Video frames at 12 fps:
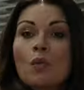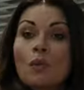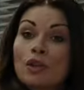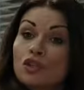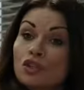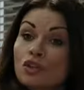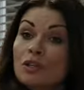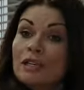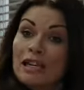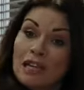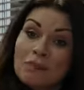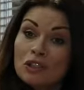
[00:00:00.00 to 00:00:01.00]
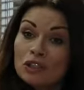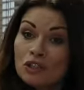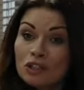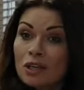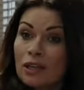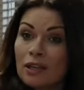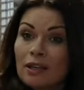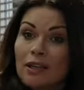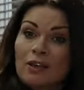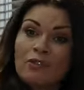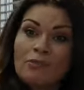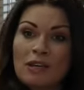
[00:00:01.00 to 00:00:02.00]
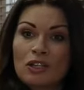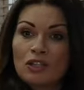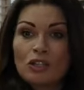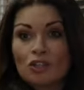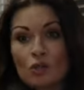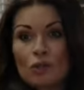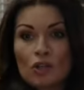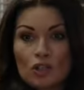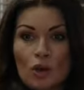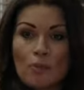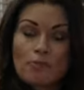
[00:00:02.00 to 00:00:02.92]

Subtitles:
Well, you shouldn't need me, should you? If your manager's doing the job